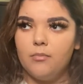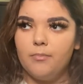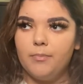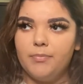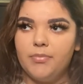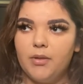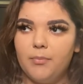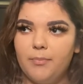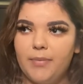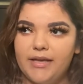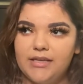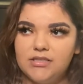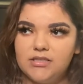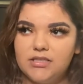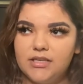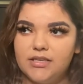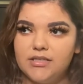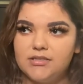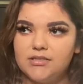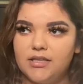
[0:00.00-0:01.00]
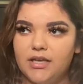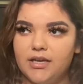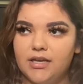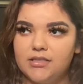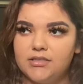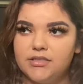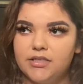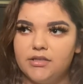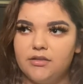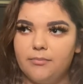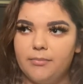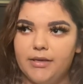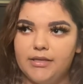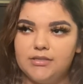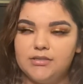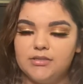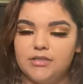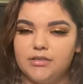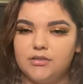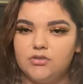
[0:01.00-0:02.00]
basics, like I said, the
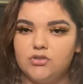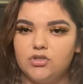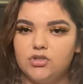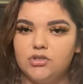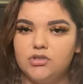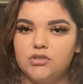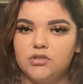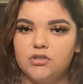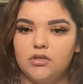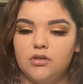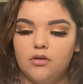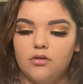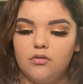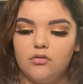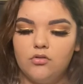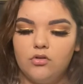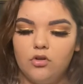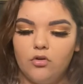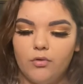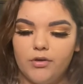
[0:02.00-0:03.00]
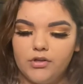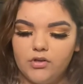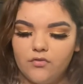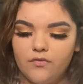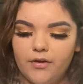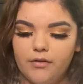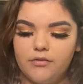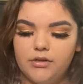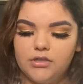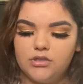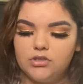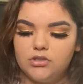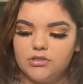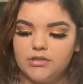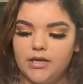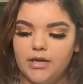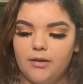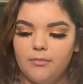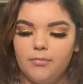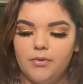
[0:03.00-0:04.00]
basics, just knowing your foundation
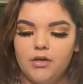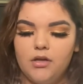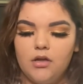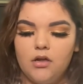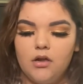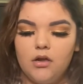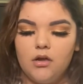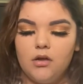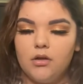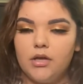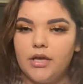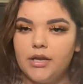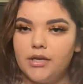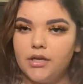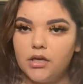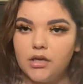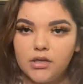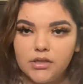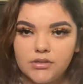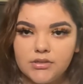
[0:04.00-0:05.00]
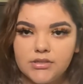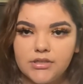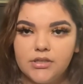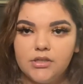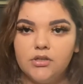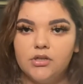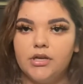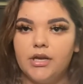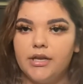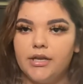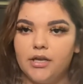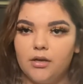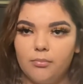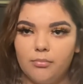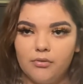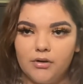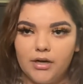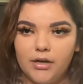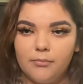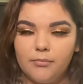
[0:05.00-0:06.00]
type, getting a concealer, getting a
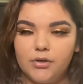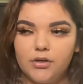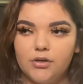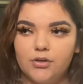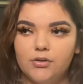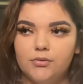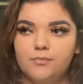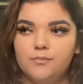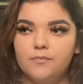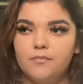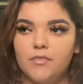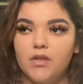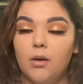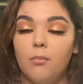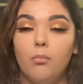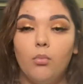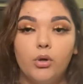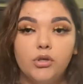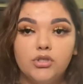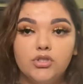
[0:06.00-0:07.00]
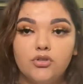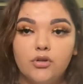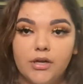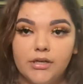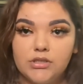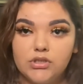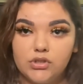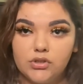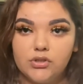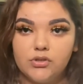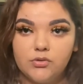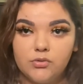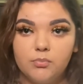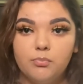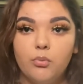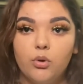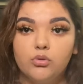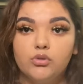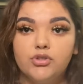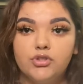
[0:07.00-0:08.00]
primer, moisturize
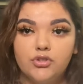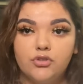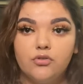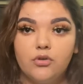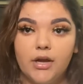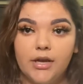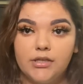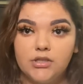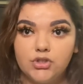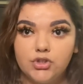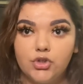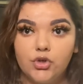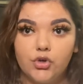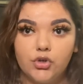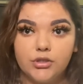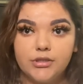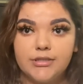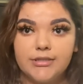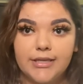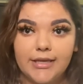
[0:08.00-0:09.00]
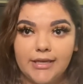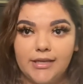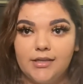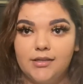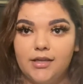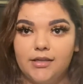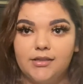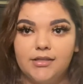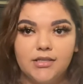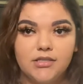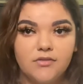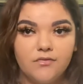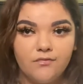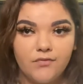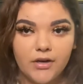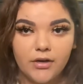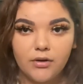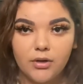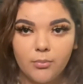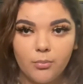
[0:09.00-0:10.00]
your skin. Like that's
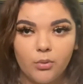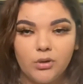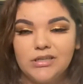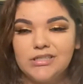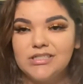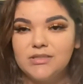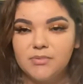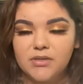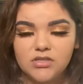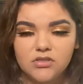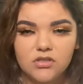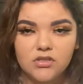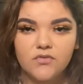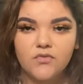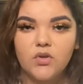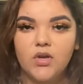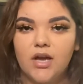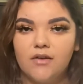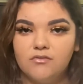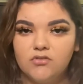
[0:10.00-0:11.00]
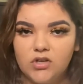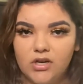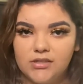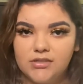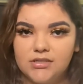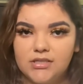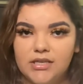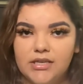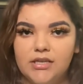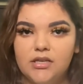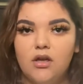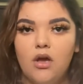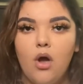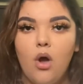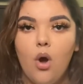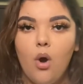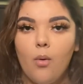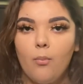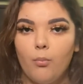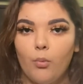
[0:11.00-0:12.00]
very important, especially if you have dry skin.
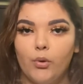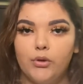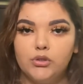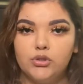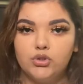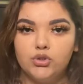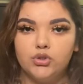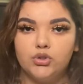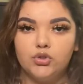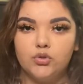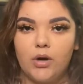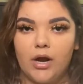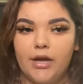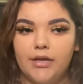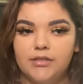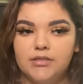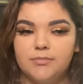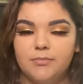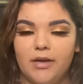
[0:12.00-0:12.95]
Moisturize. My